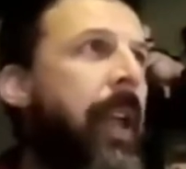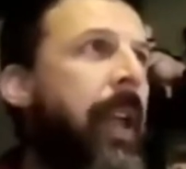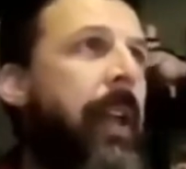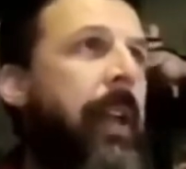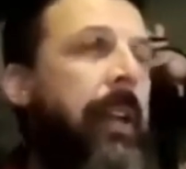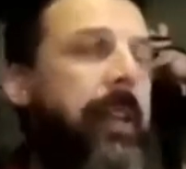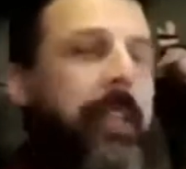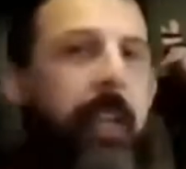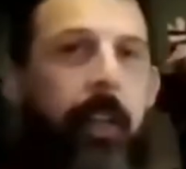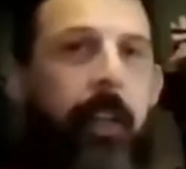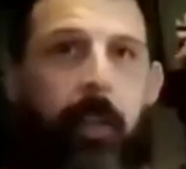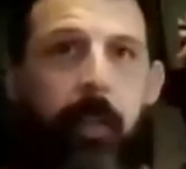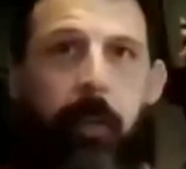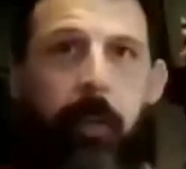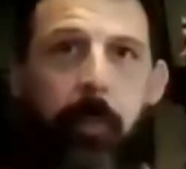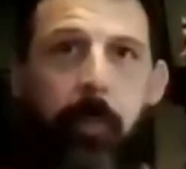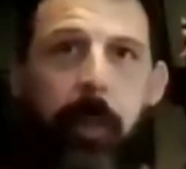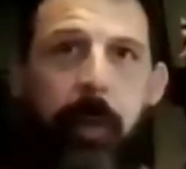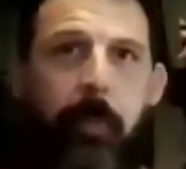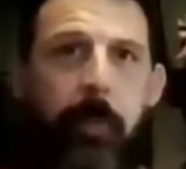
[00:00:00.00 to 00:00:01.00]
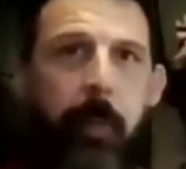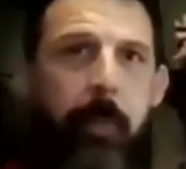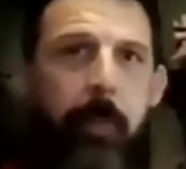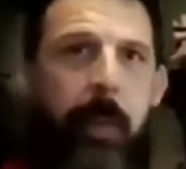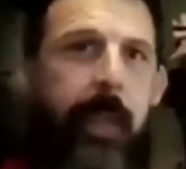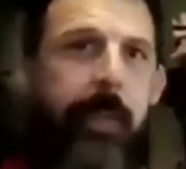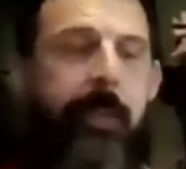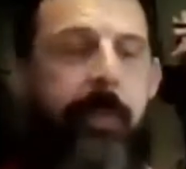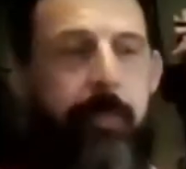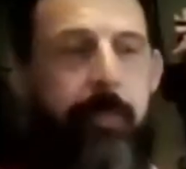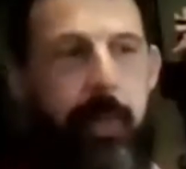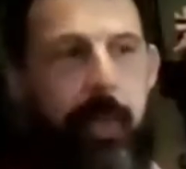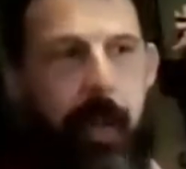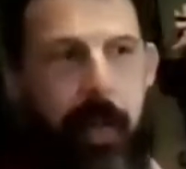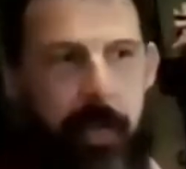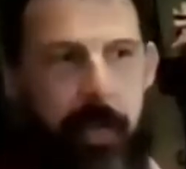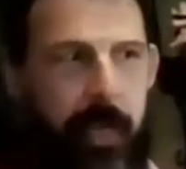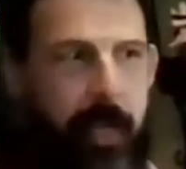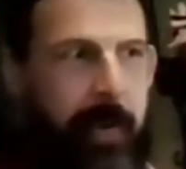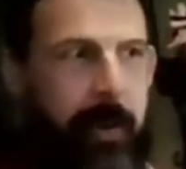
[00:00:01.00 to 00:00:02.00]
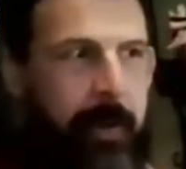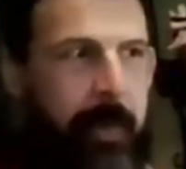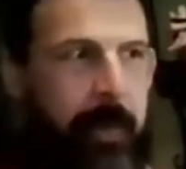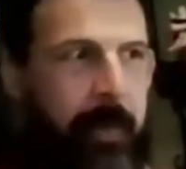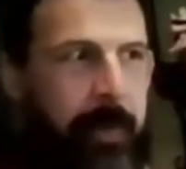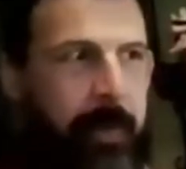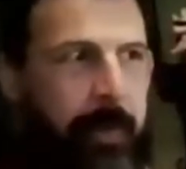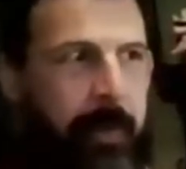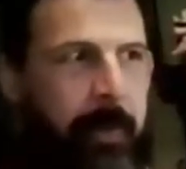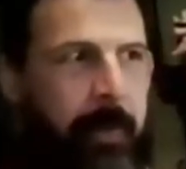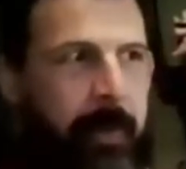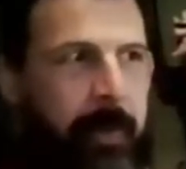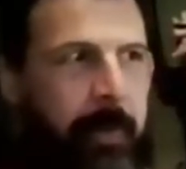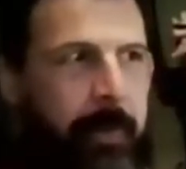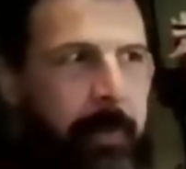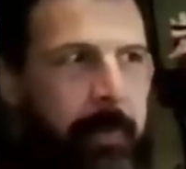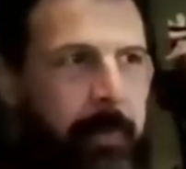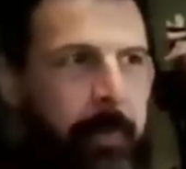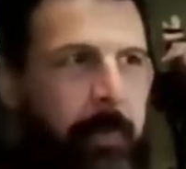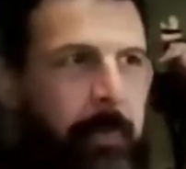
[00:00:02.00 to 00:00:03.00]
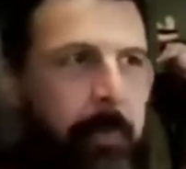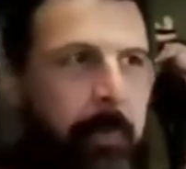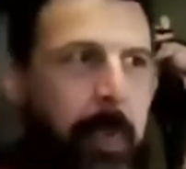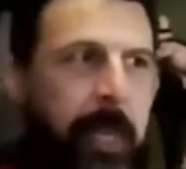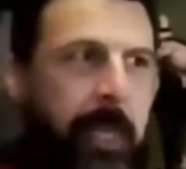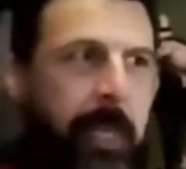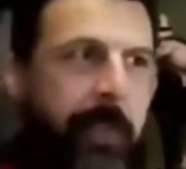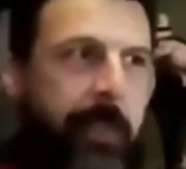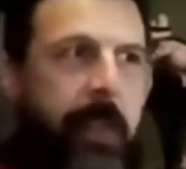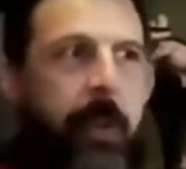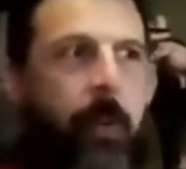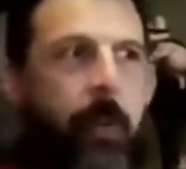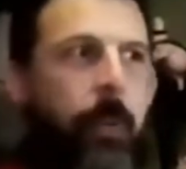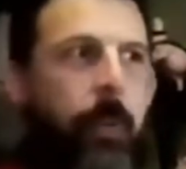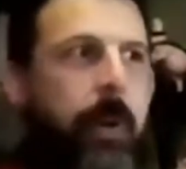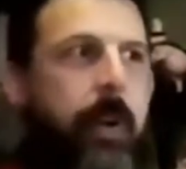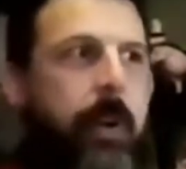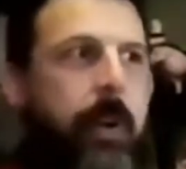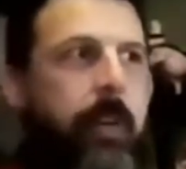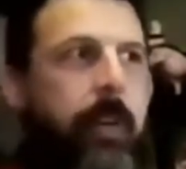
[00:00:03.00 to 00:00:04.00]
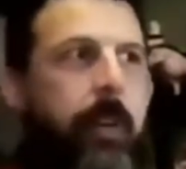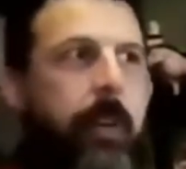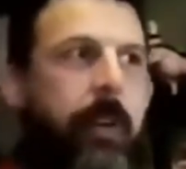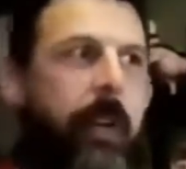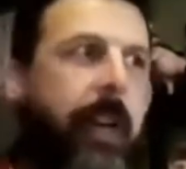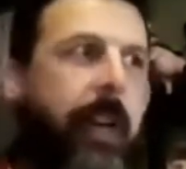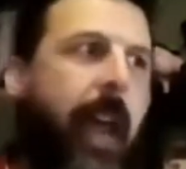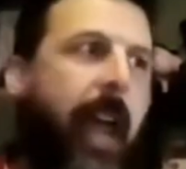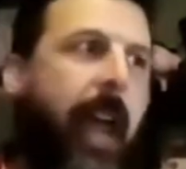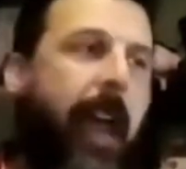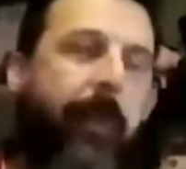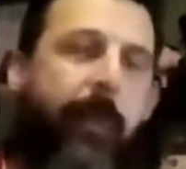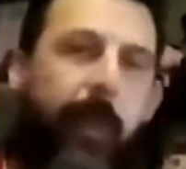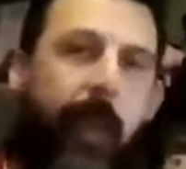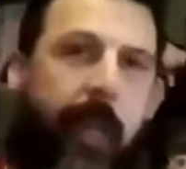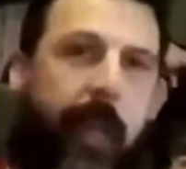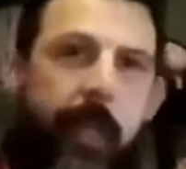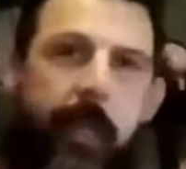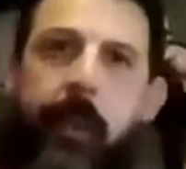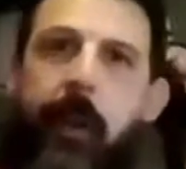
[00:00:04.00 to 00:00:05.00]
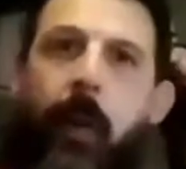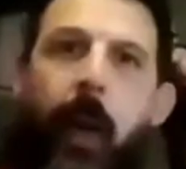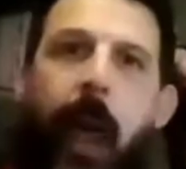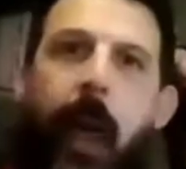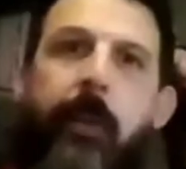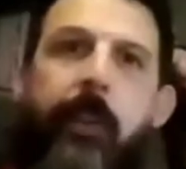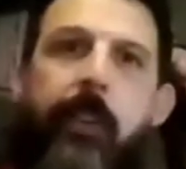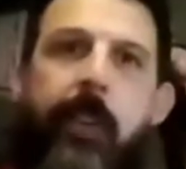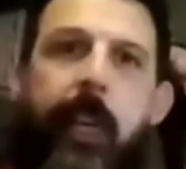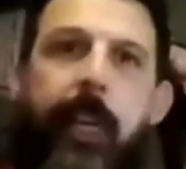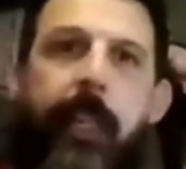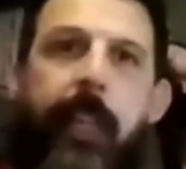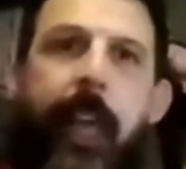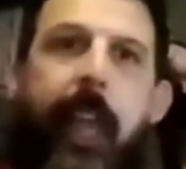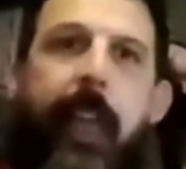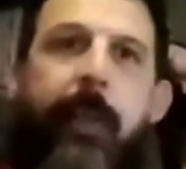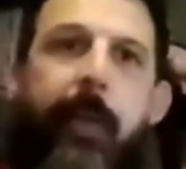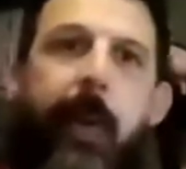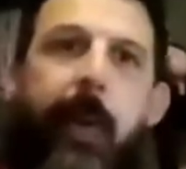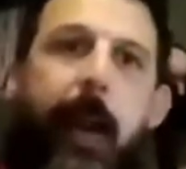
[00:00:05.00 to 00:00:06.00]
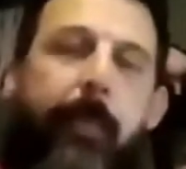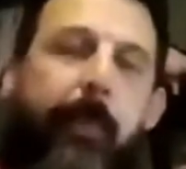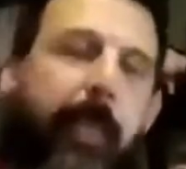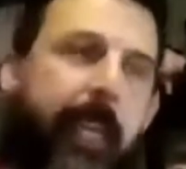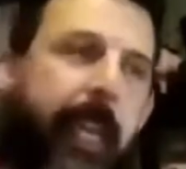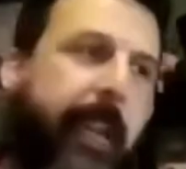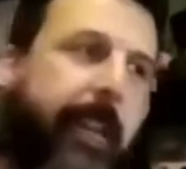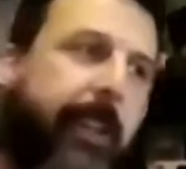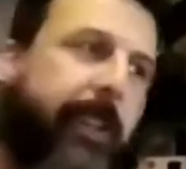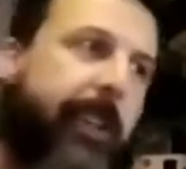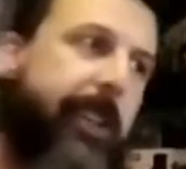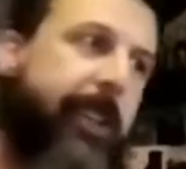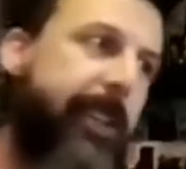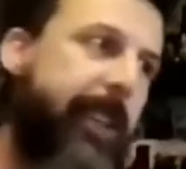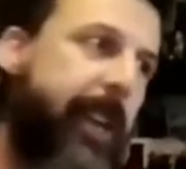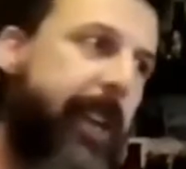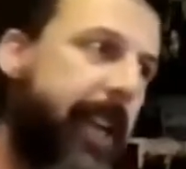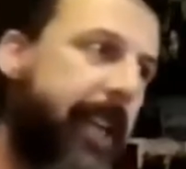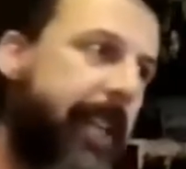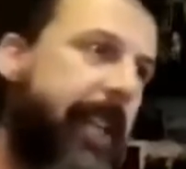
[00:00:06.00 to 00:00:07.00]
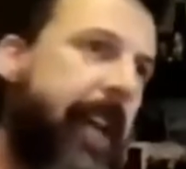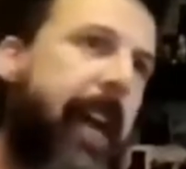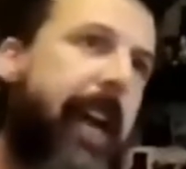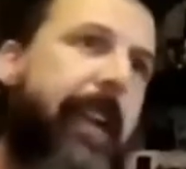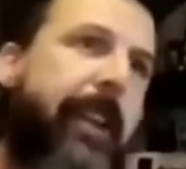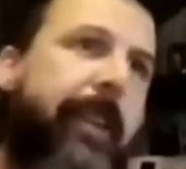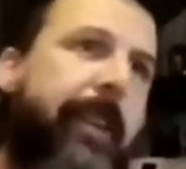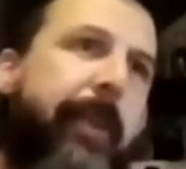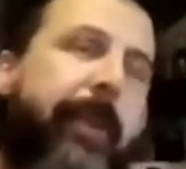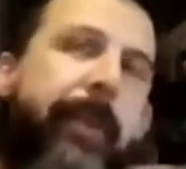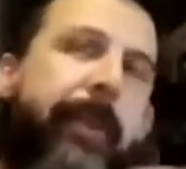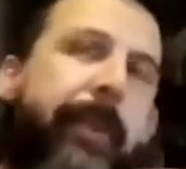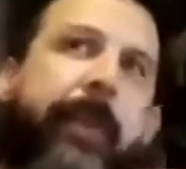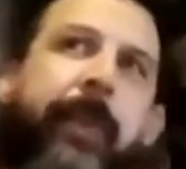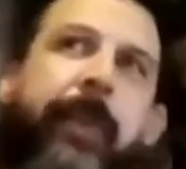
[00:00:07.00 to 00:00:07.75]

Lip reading: I'd get a little bit of momentum, and then I'd get busy at work, or I'd have, like, outside life obligations, and I'd kind of